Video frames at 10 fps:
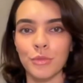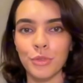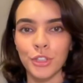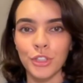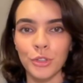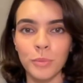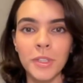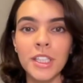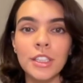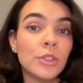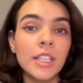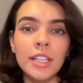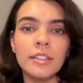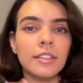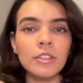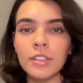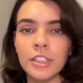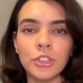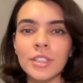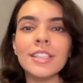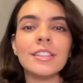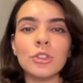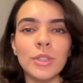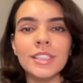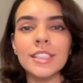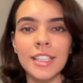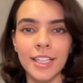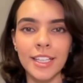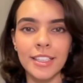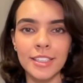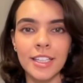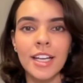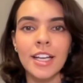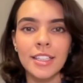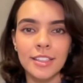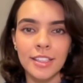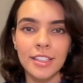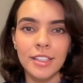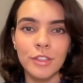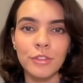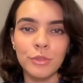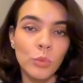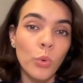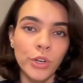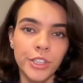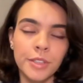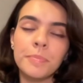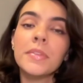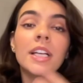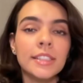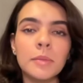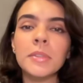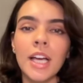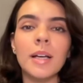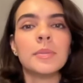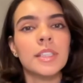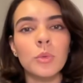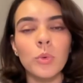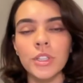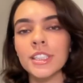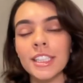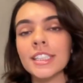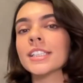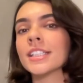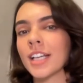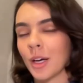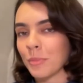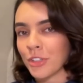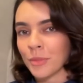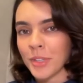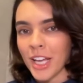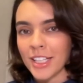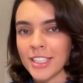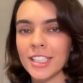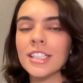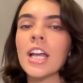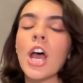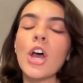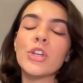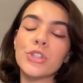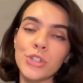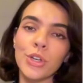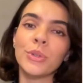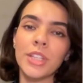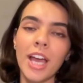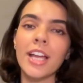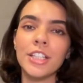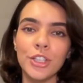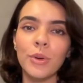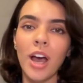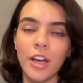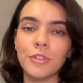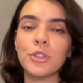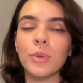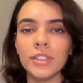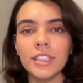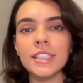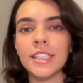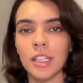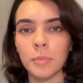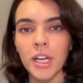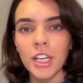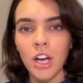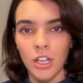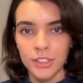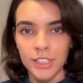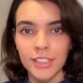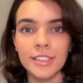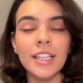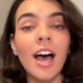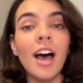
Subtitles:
for you because you can literally translate the word. Sometimes the word doesn't come from Latin, so then you have to understand by context.